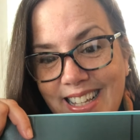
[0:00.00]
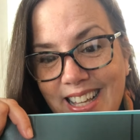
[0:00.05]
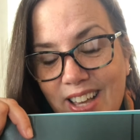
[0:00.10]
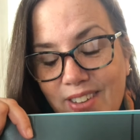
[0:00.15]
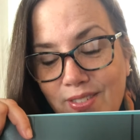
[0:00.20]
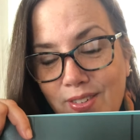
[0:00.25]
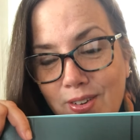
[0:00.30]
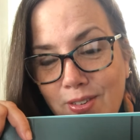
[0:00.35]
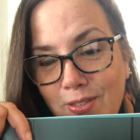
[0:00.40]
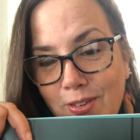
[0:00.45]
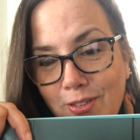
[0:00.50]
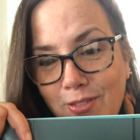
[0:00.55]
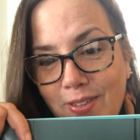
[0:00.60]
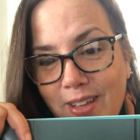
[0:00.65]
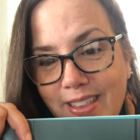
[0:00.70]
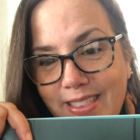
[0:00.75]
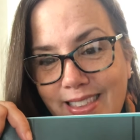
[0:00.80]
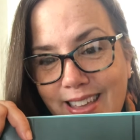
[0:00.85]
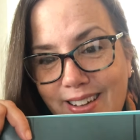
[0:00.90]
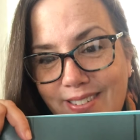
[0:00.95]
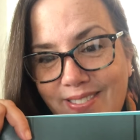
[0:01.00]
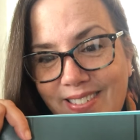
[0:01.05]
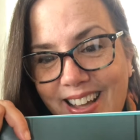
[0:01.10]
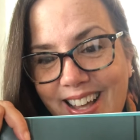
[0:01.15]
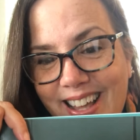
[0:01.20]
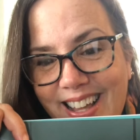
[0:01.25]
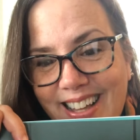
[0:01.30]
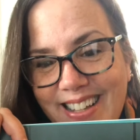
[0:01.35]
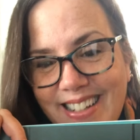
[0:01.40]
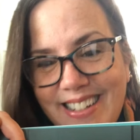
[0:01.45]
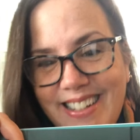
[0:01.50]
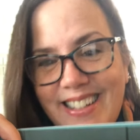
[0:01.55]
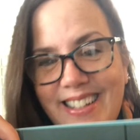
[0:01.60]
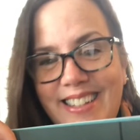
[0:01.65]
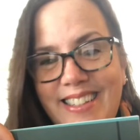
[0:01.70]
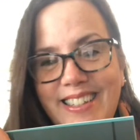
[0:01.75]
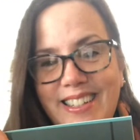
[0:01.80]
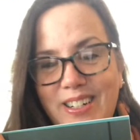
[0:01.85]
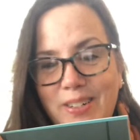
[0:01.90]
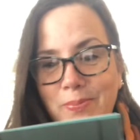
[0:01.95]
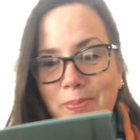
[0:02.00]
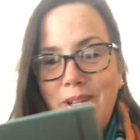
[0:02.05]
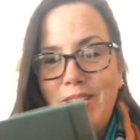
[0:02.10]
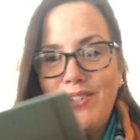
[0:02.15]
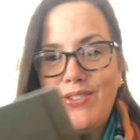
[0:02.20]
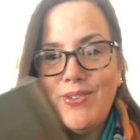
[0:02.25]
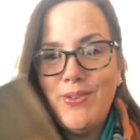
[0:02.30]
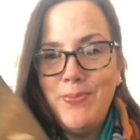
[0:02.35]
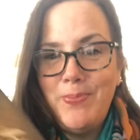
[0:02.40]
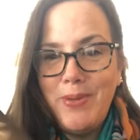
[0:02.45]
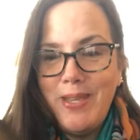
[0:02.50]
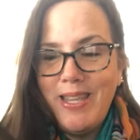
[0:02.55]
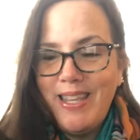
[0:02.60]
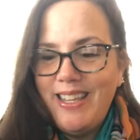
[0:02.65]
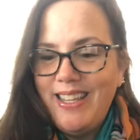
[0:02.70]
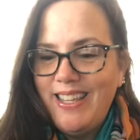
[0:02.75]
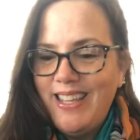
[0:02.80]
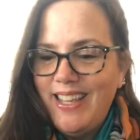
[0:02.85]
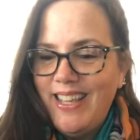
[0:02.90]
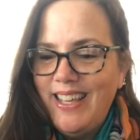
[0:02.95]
Have you ever felt that way? A little bit droopy?